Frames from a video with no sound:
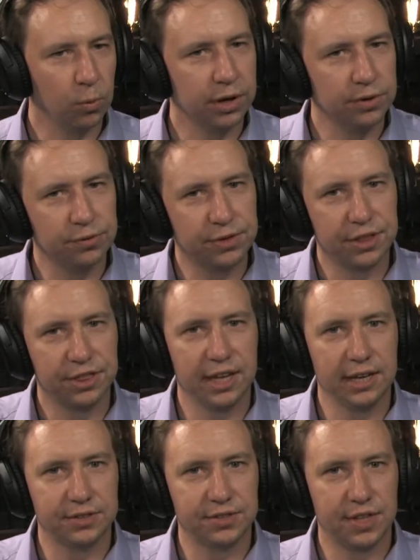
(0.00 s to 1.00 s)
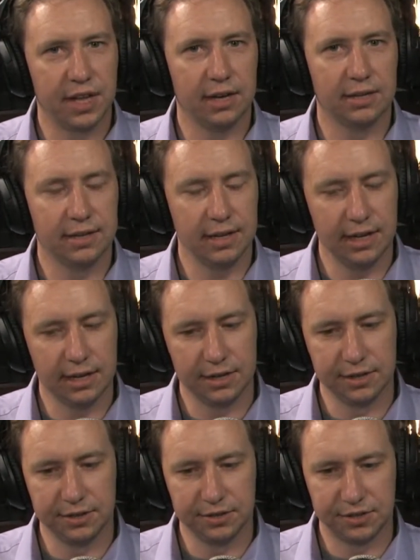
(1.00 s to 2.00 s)
of the things that
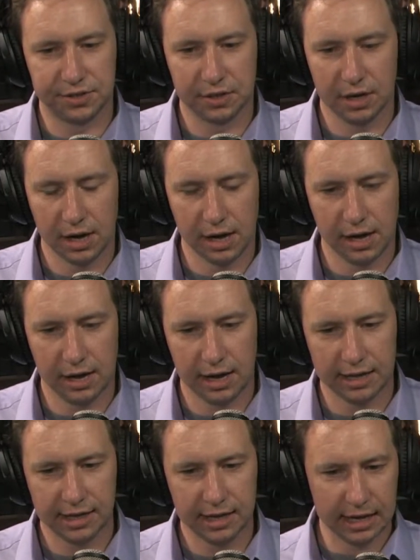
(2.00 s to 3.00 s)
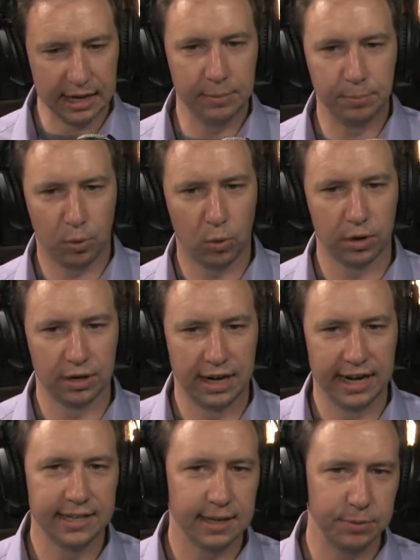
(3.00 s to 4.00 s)
is, I think, important,
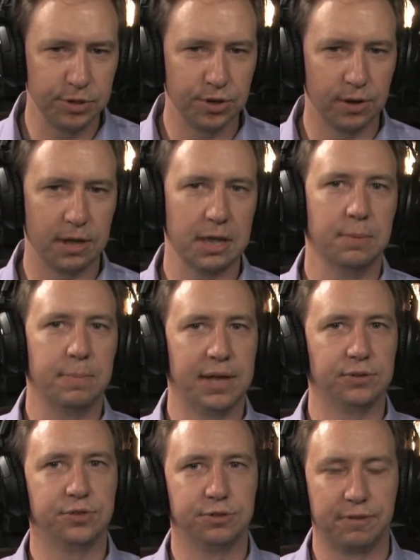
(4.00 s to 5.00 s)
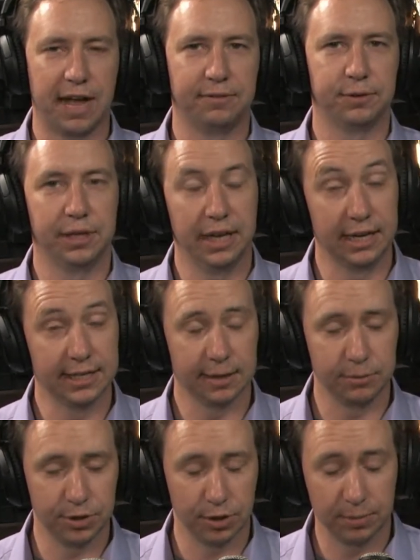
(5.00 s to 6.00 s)
anytime you're talking about survival, anytime
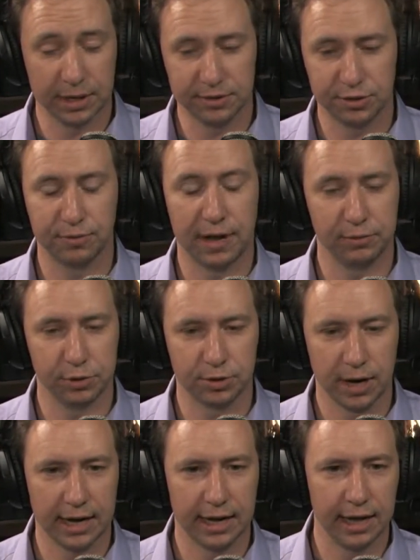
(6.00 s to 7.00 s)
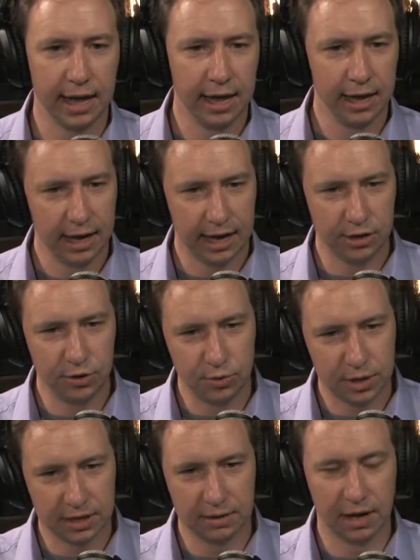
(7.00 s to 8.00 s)
you're talking about survival training, and you
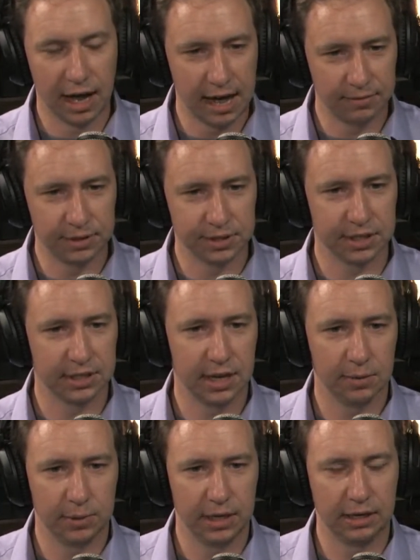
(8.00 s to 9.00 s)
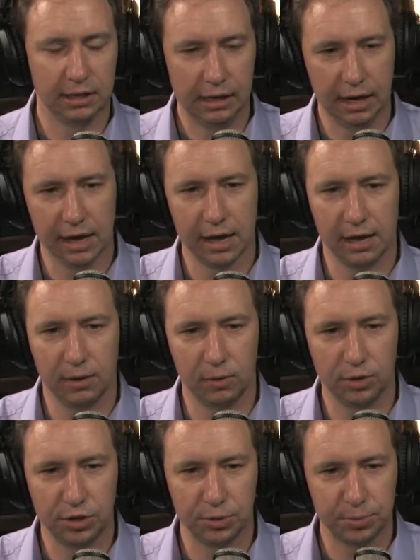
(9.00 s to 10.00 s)
can obviously tell me
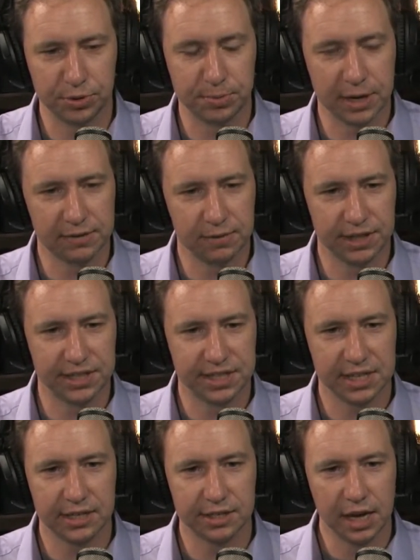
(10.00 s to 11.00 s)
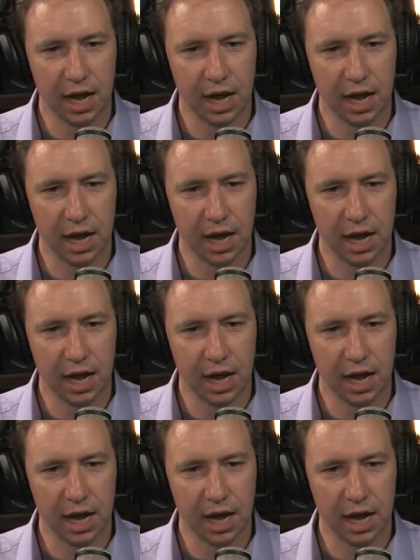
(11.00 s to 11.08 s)
your perspective on this, is